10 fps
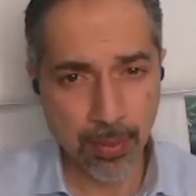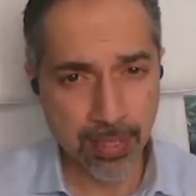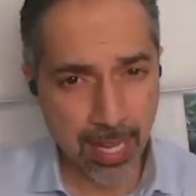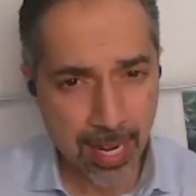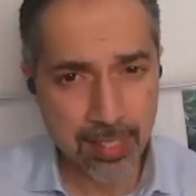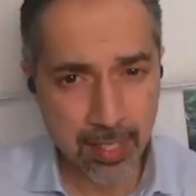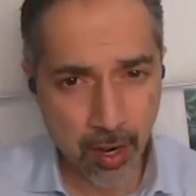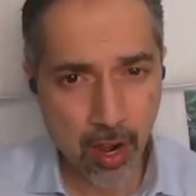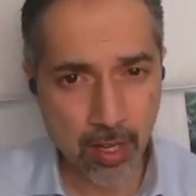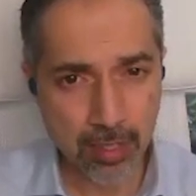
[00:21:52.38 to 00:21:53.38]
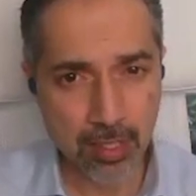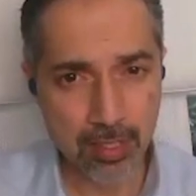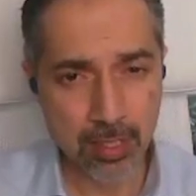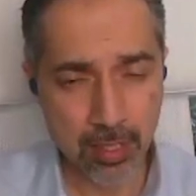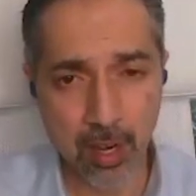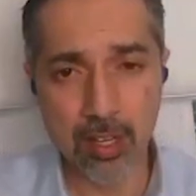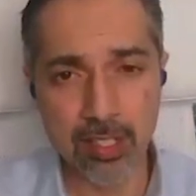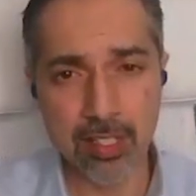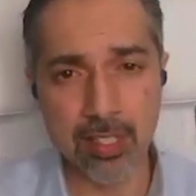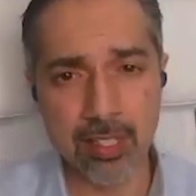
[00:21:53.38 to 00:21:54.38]
But that has a cost. The
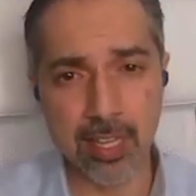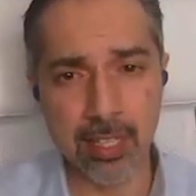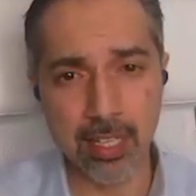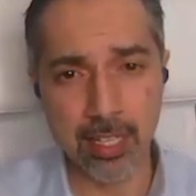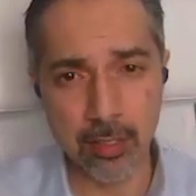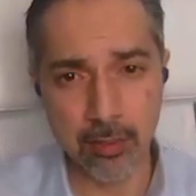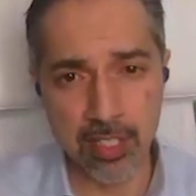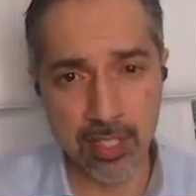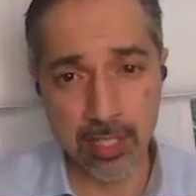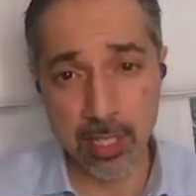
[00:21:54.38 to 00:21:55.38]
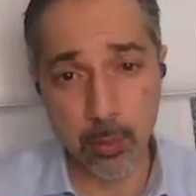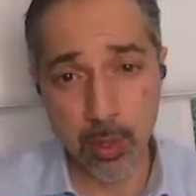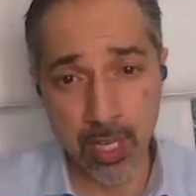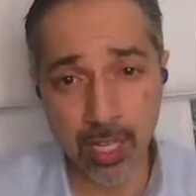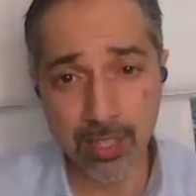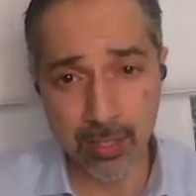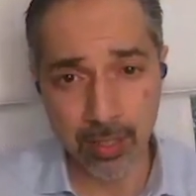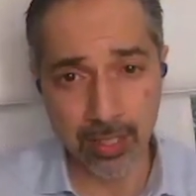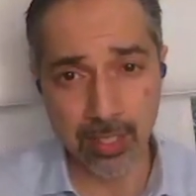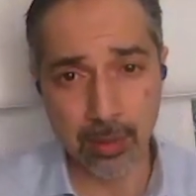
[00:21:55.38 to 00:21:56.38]
cost is that increasingly we're not
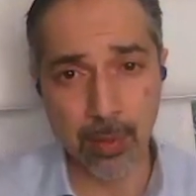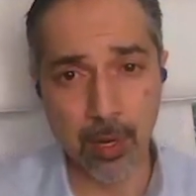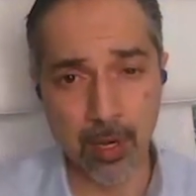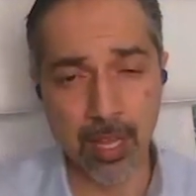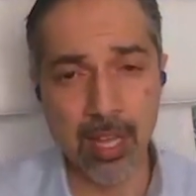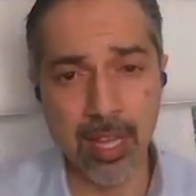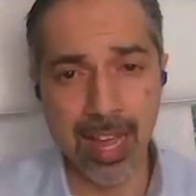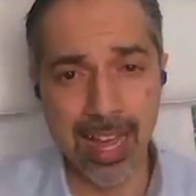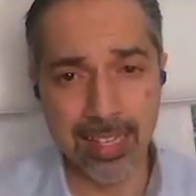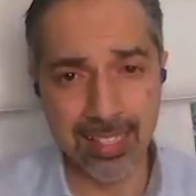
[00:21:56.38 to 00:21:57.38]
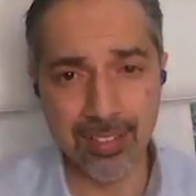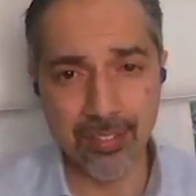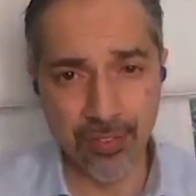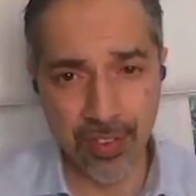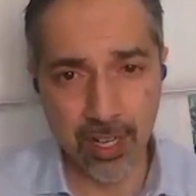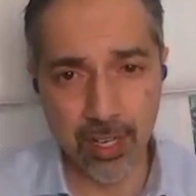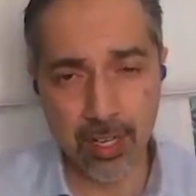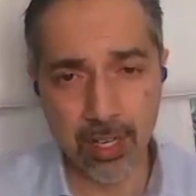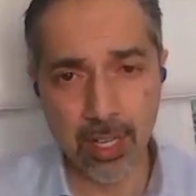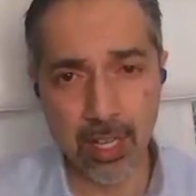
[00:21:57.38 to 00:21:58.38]
looked upon as fair
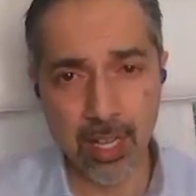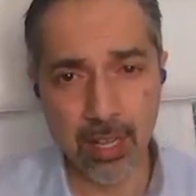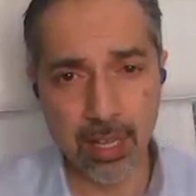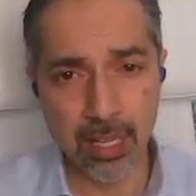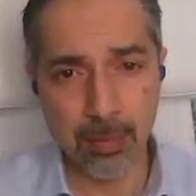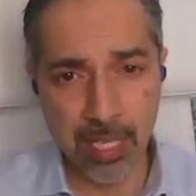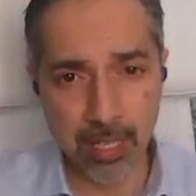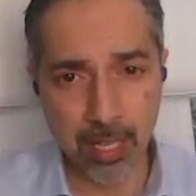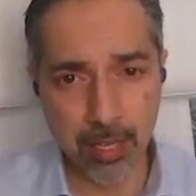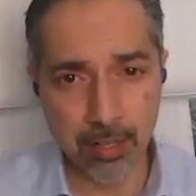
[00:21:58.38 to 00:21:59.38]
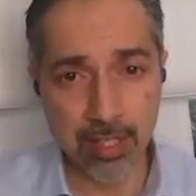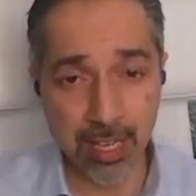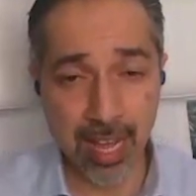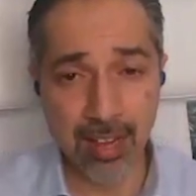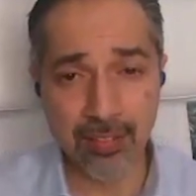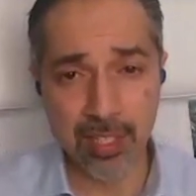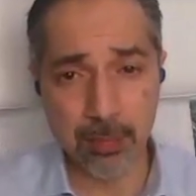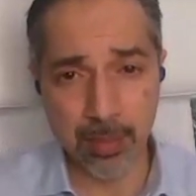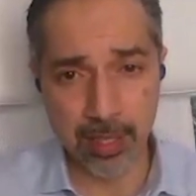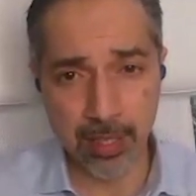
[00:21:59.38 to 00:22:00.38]
mediators that have the
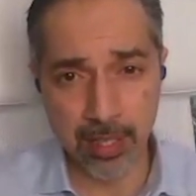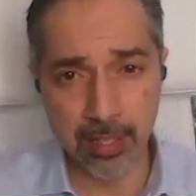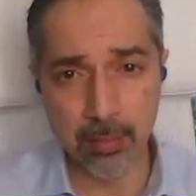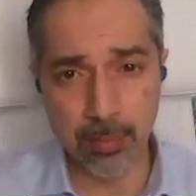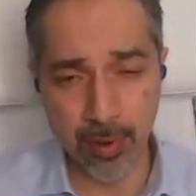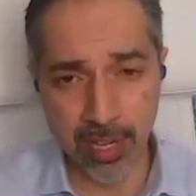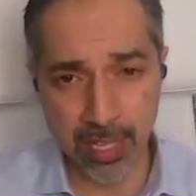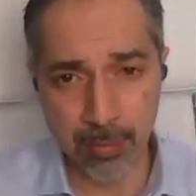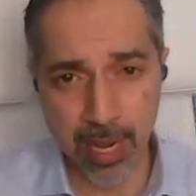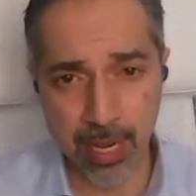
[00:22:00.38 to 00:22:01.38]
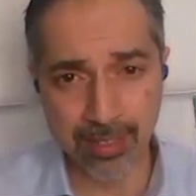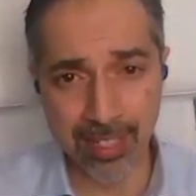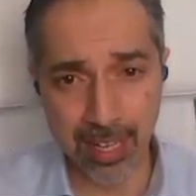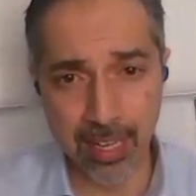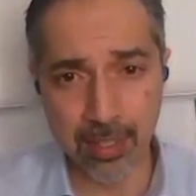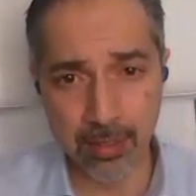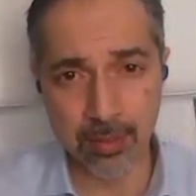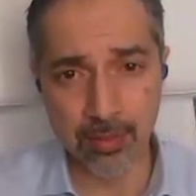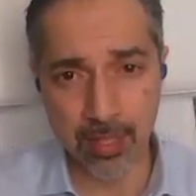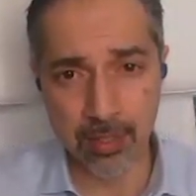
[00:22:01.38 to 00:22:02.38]
ability to bring about an end
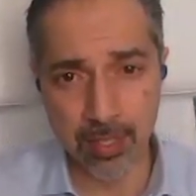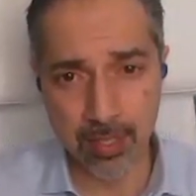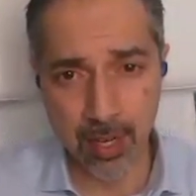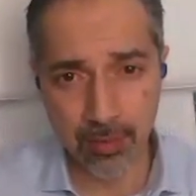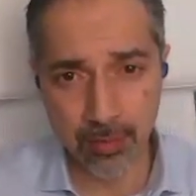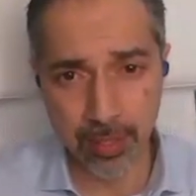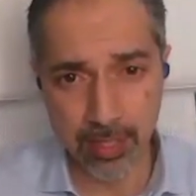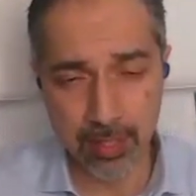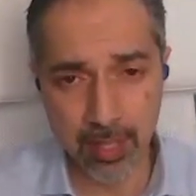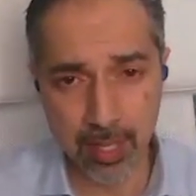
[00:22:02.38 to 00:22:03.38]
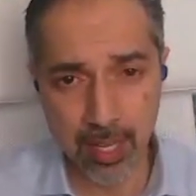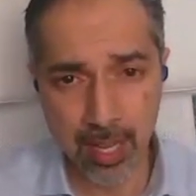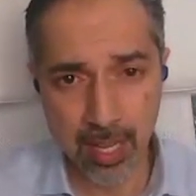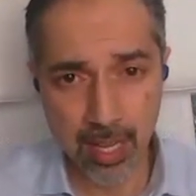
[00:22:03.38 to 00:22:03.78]
to various conflicts.